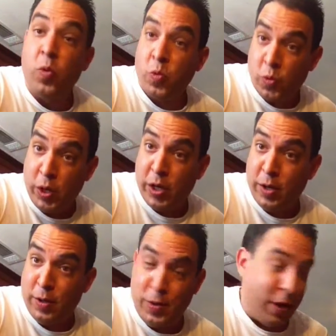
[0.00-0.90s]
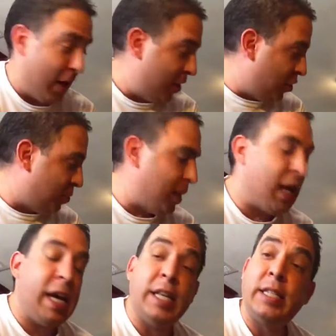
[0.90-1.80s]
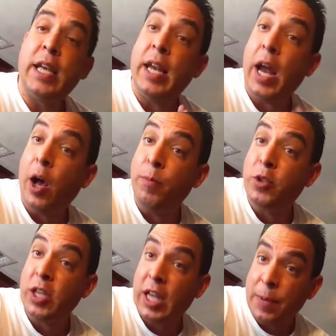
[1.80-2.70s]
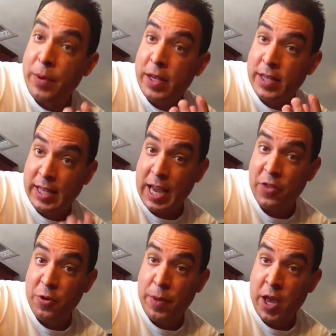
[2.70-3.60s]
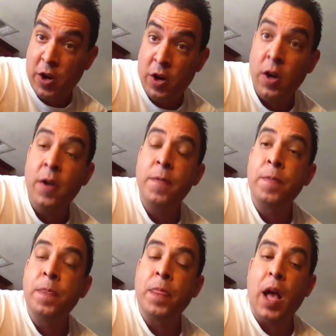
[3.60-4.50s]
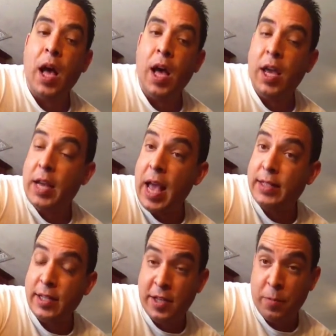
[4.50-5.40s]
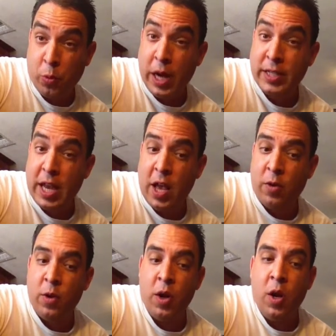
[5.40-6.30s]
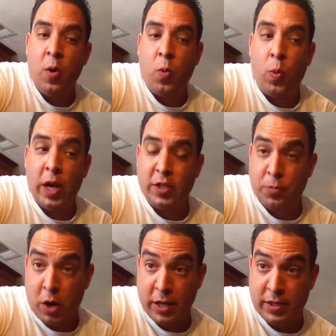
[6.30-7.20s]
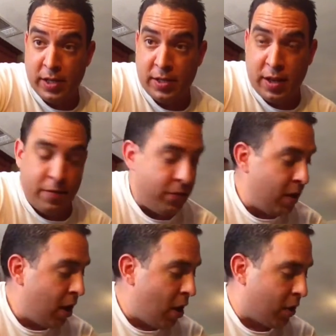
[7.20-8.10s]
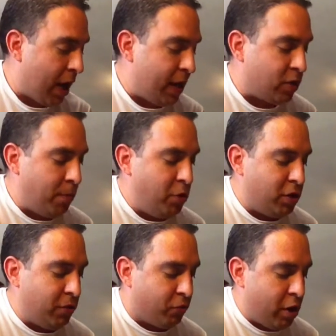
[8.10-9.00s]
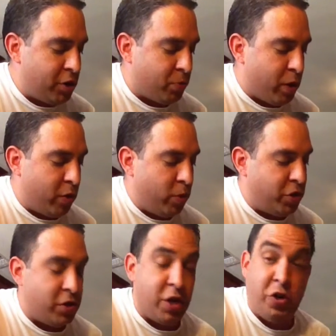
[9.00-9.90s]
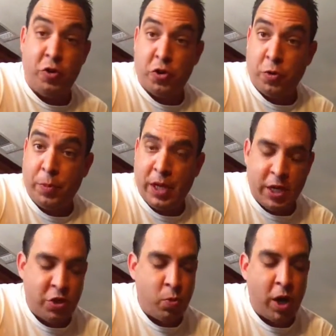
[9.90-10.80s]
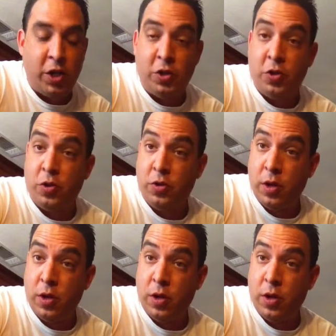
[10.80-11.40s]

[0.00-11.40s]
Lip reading: real, okay? Just because it helps keep it together better. It has a tendency to break down when it's the processed stuff. Okay, so I'm using fresh bread, which is unusual because you want to use